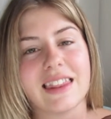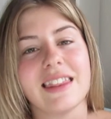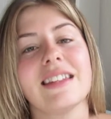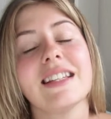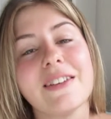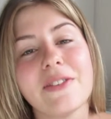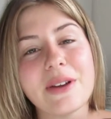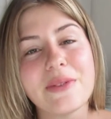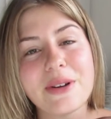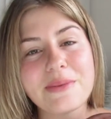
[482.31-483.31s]
"The
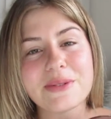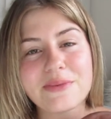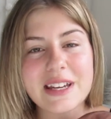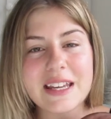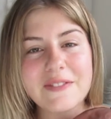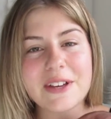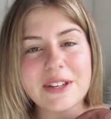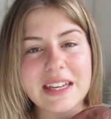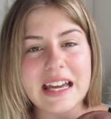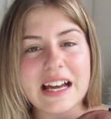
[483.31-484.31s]
delivery room's ready for
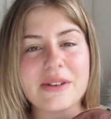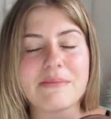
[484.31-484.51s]
you now,"